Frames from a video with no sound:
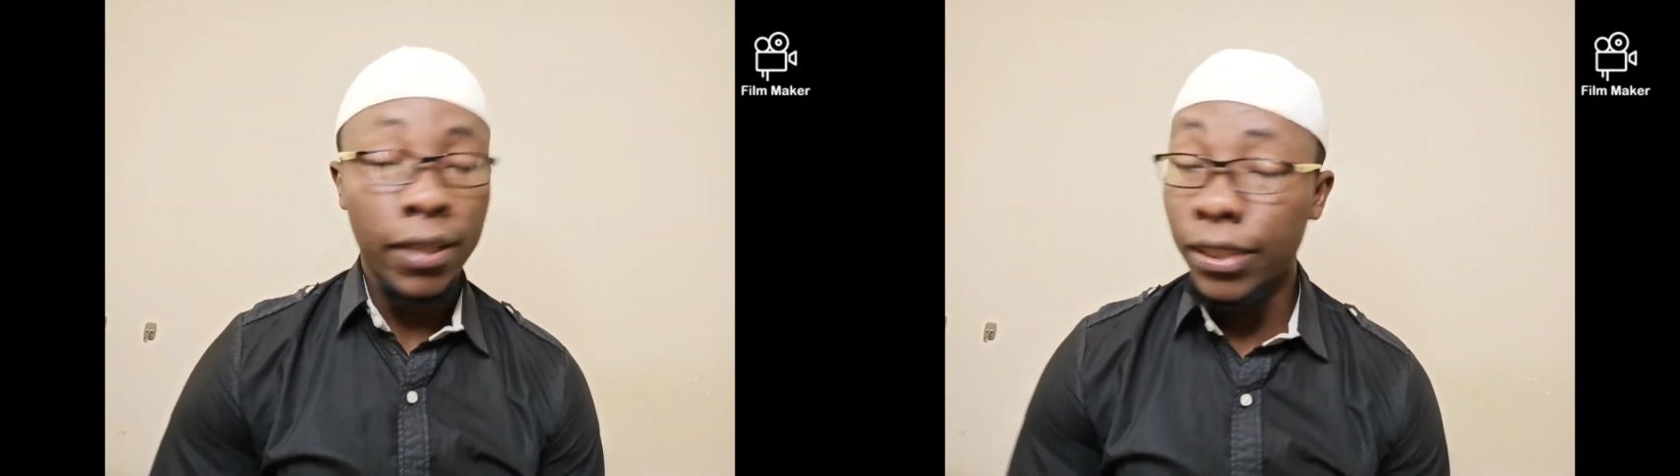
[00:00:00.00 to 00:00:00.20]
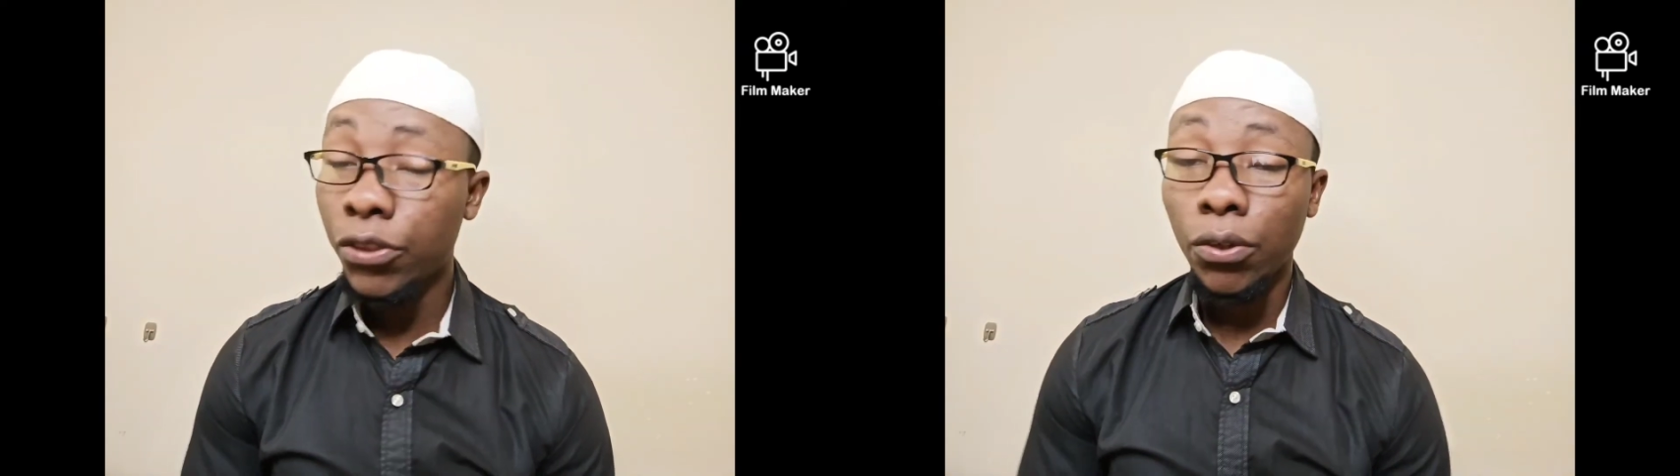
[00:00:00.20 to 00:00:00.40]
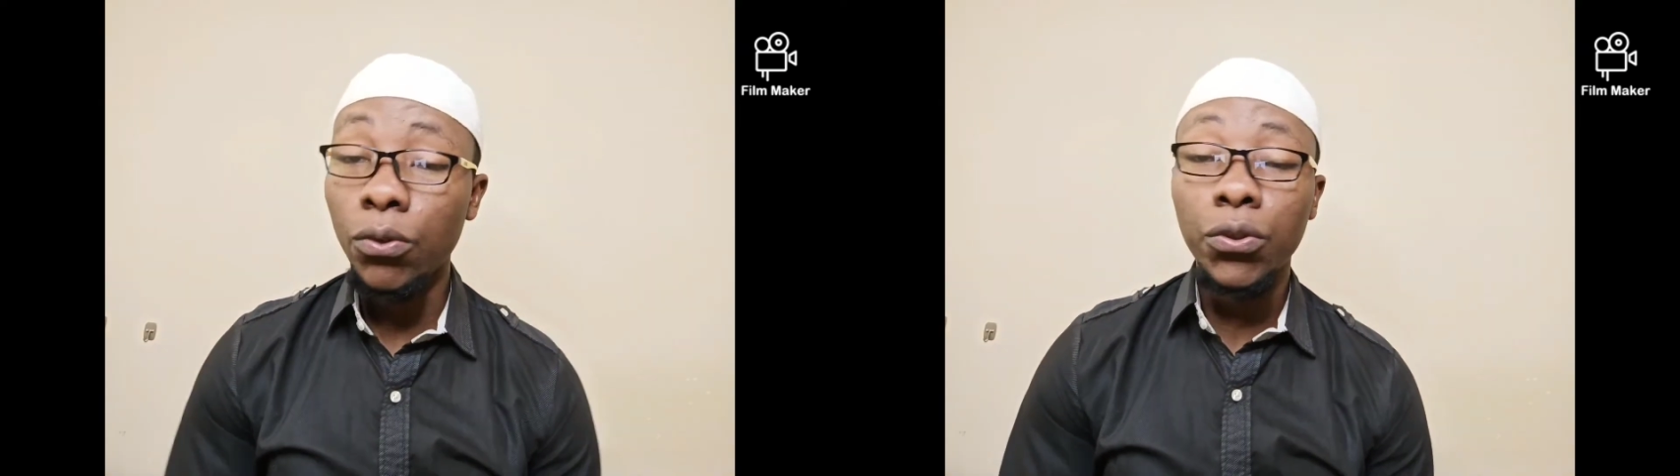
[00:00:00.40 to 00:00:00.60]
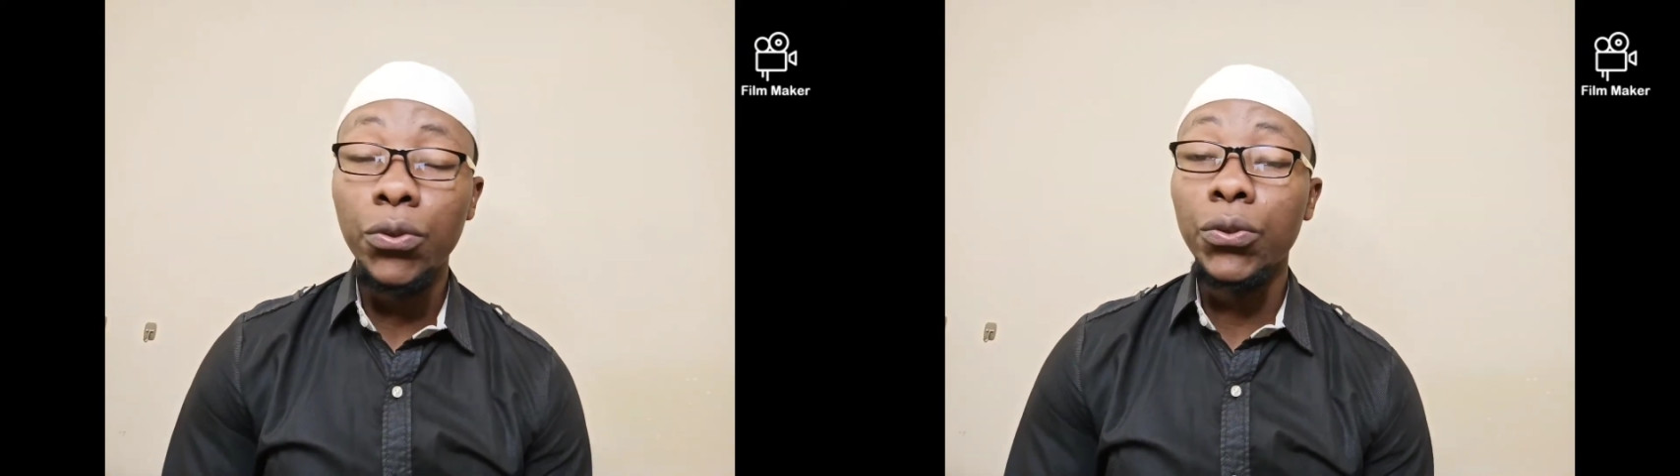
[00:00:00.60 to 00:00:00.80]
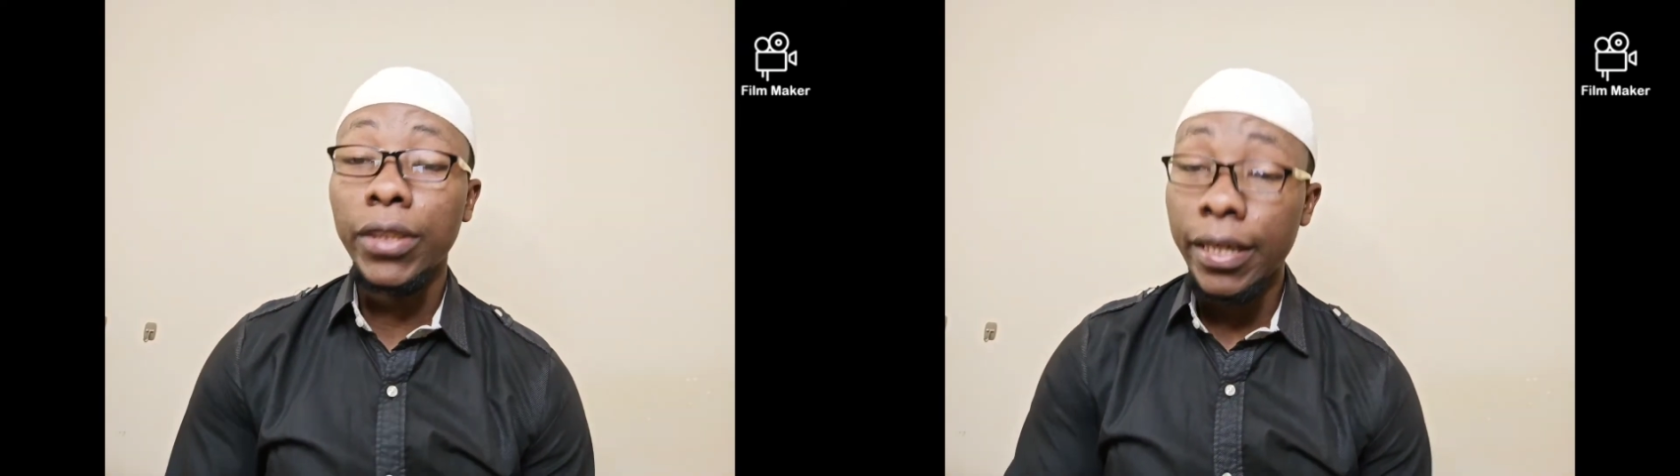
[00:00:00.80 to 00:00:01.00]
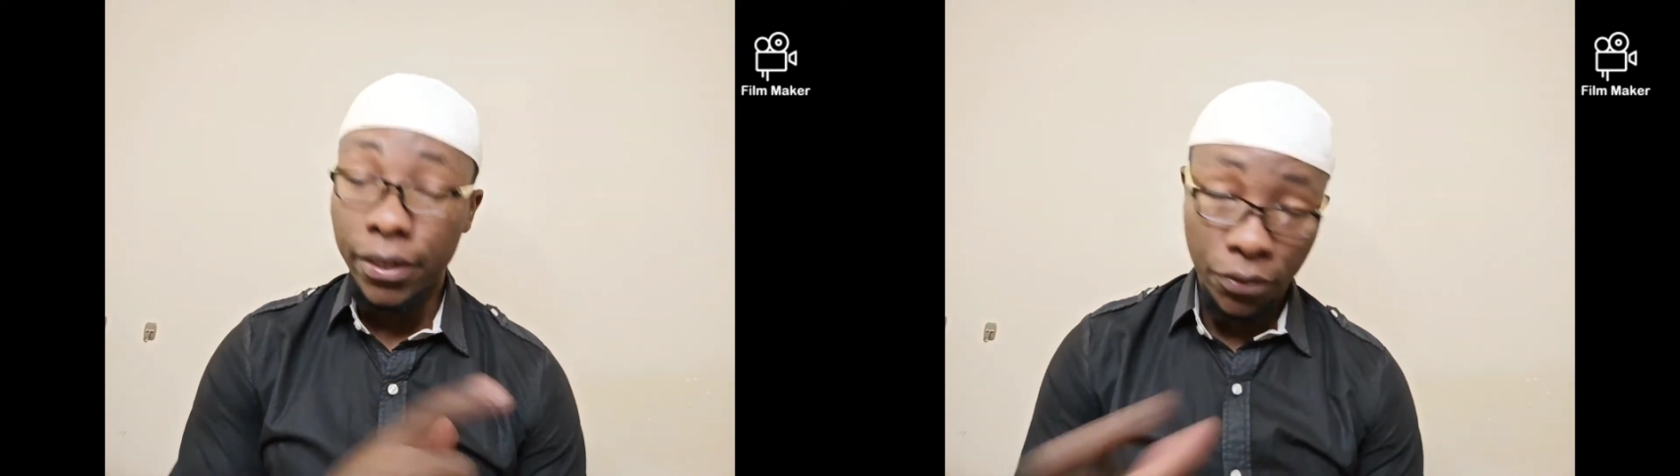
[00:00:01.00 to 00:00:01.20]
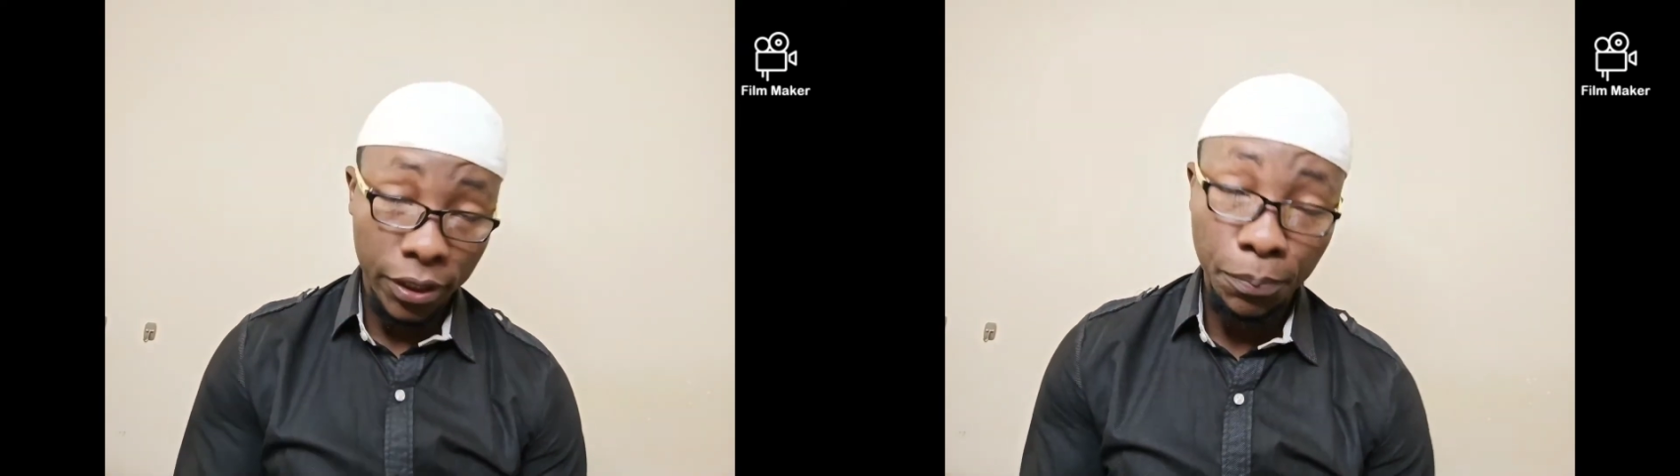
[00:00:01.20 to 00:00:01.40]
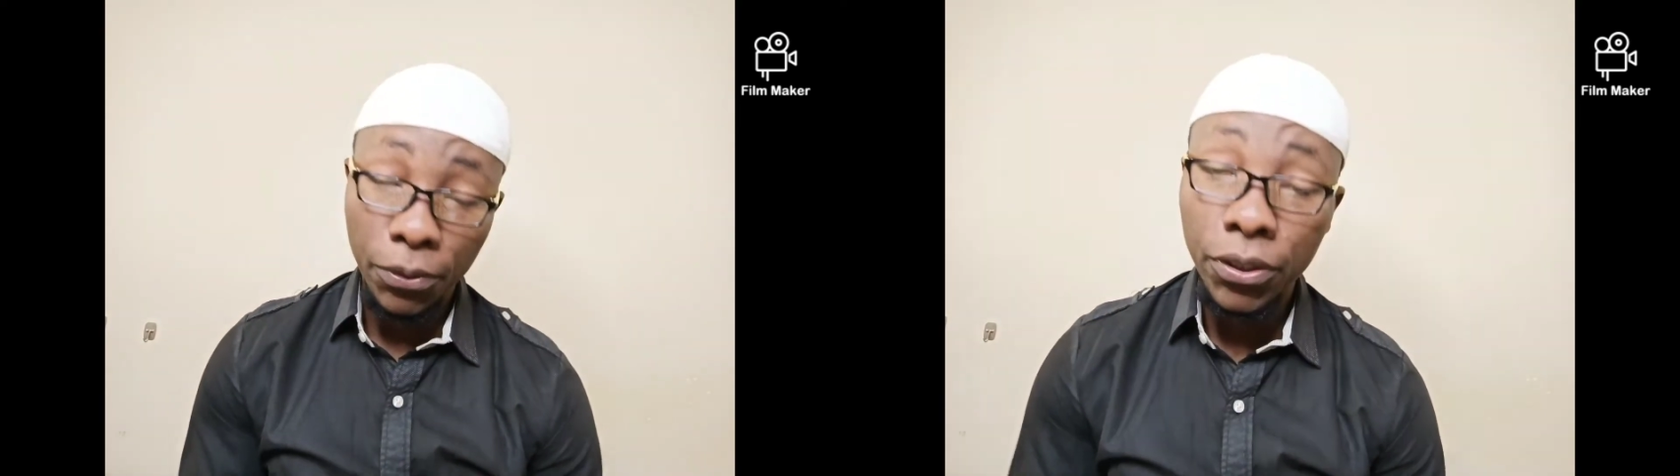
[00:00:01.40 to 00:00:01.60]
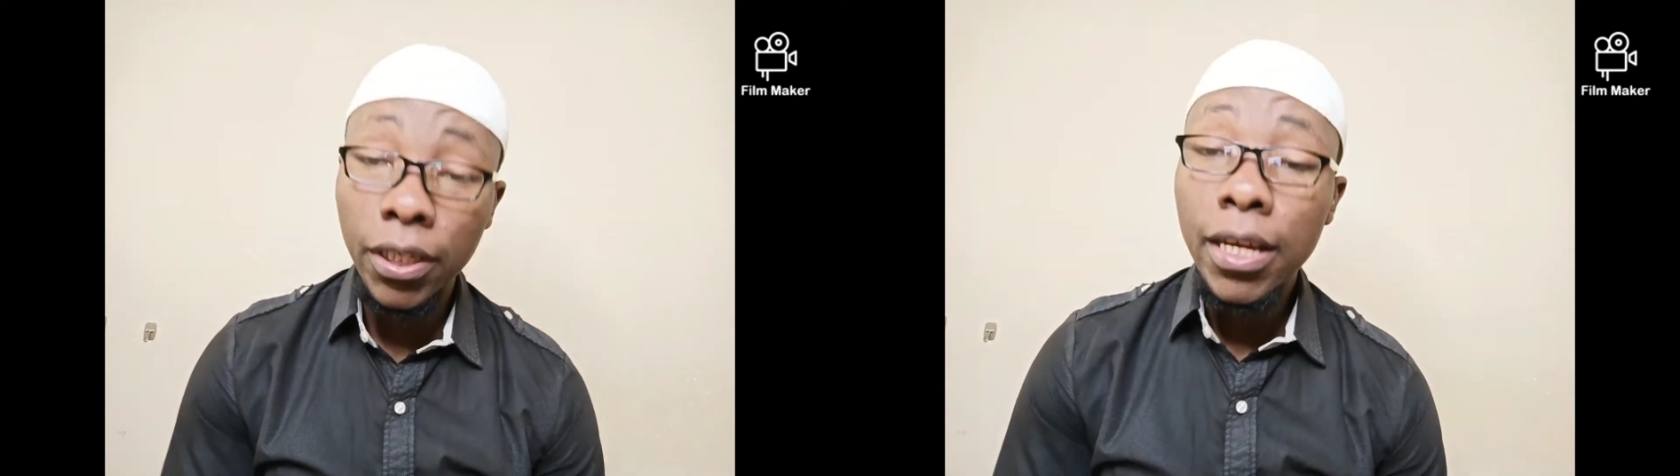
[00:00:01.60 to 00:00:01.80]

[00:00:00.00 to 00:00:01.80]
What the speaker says: case you're going to use air transport,